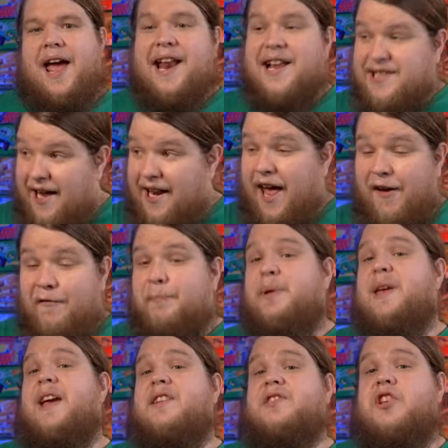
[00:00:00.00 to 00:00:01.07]
And as that
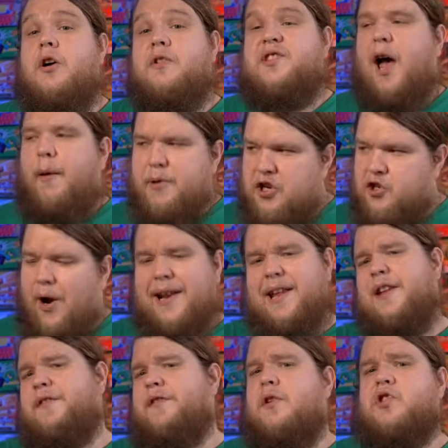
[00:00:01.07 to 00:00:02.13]
FPS goes up, you try to
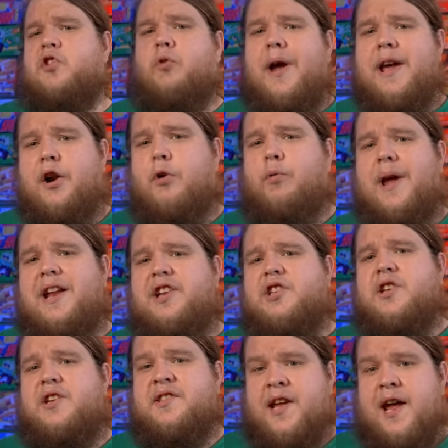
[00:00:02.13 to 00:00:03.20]
hit those greater
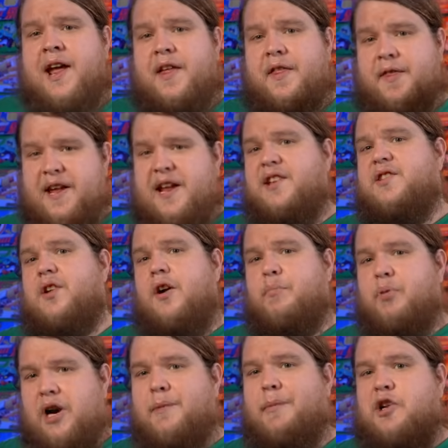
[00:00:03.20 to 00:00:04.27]
ranges, these are
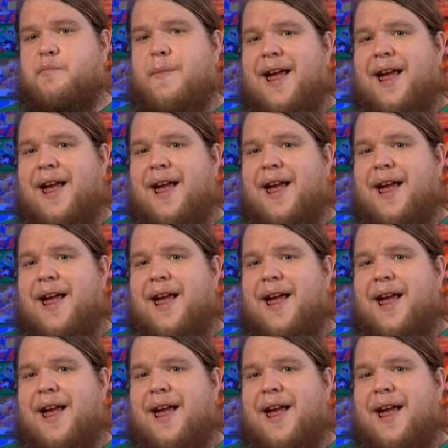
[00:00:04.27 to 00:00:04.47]
pretty much